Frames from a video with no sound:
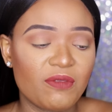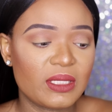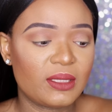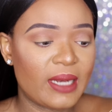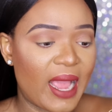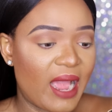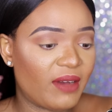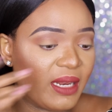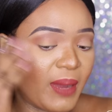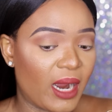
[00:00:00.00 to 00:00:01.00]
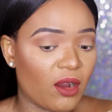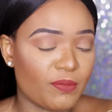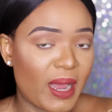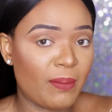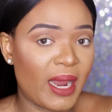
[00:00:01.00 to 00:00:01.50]
first thing I have at the back
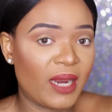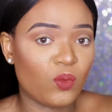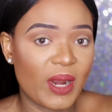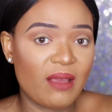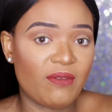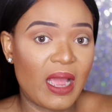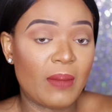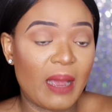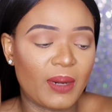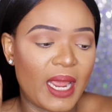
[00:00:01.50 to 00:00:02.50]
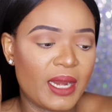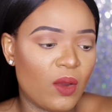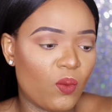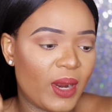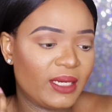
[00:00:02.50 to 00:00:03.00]
of my mind whenever I'm applying
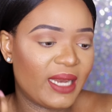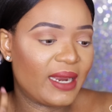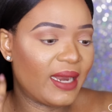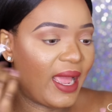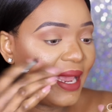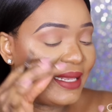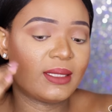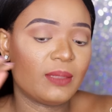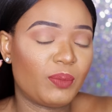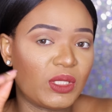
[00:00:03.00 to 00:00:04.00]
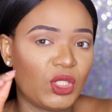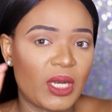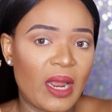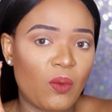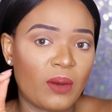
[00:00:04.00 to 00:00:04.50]
a wing liner is the
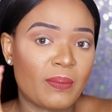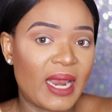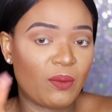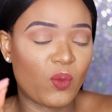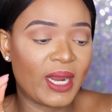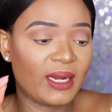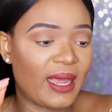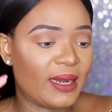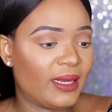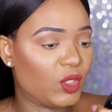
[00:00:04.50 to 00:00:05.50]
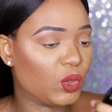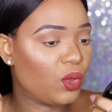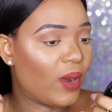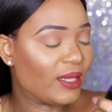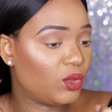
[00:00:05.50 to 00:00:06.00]
position I want my wing liner to
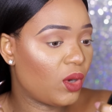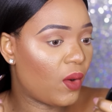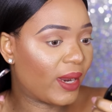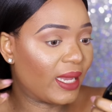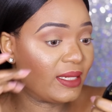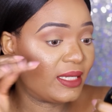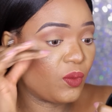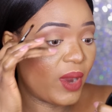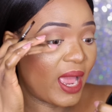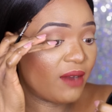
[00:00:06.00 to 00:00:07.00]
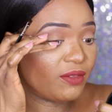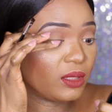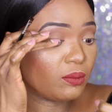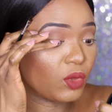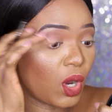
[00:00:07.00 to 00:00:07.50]
go. As you all can see, we have
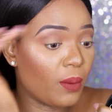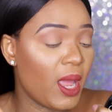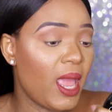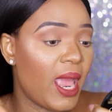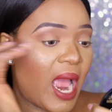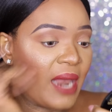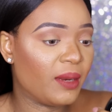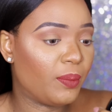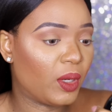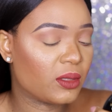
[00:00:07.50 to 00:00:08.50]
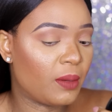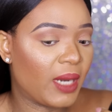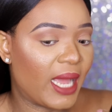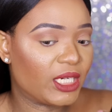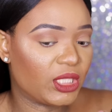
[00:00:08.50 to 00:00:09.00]
the top and the
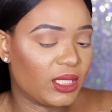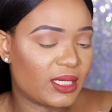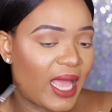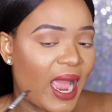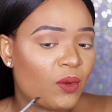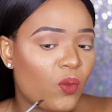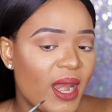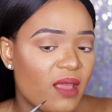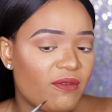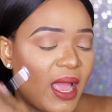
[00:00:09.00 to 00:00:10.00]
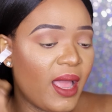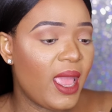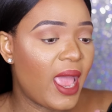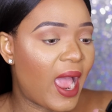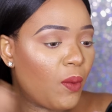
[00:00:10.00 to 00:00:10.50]
bottom lashes and whenever
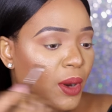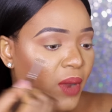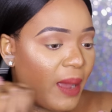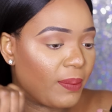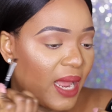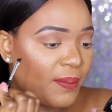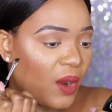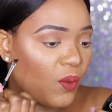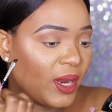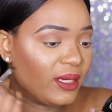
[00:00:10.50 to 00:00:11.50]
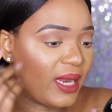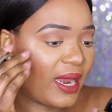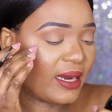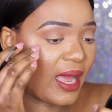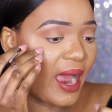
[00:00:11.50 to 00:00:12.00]
I want to apply my wing
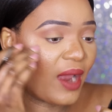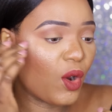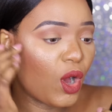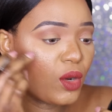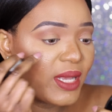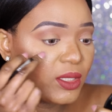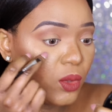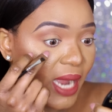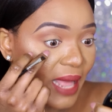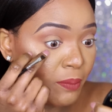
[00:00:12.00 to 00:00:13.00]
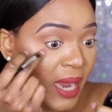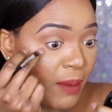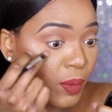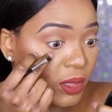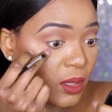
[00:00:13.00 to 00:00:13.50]
liner, I always look at
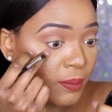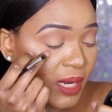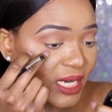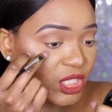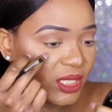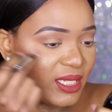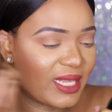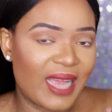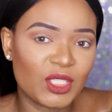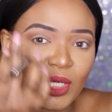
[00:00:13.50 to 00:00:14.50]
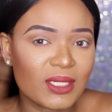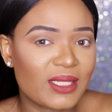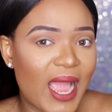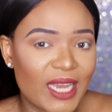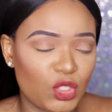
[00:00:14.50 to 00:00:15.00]
my bottom lashes and just
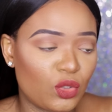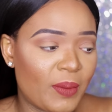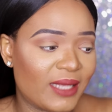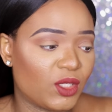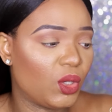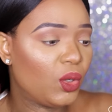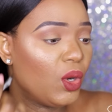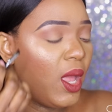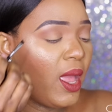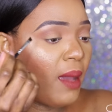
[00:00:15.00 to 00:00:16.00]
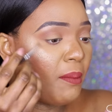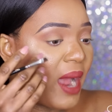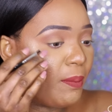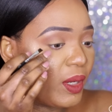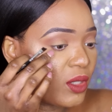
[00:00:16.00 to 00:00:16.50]
assume as though
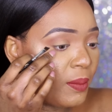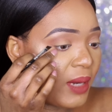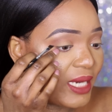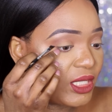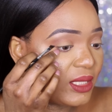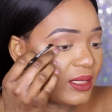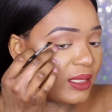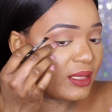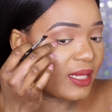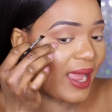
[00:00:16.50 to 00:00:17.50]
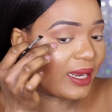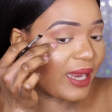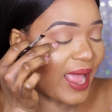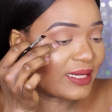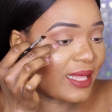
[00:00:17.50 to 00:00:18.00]
my bottom lashes is like
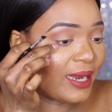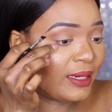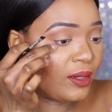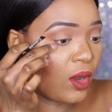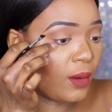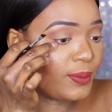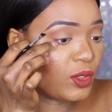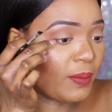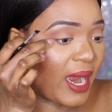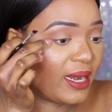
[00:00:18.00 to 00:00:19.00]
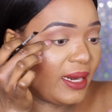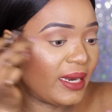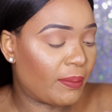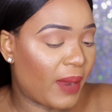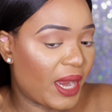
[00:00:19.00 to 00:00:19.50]
extending up to my
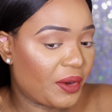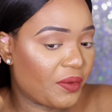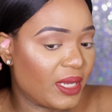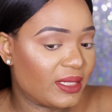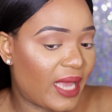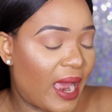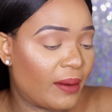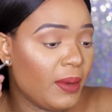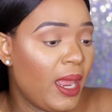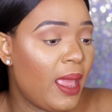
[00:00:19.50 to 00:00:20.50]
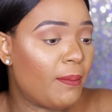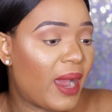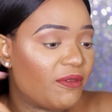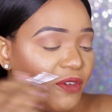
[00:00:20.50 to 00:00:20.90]
lid and my crease and by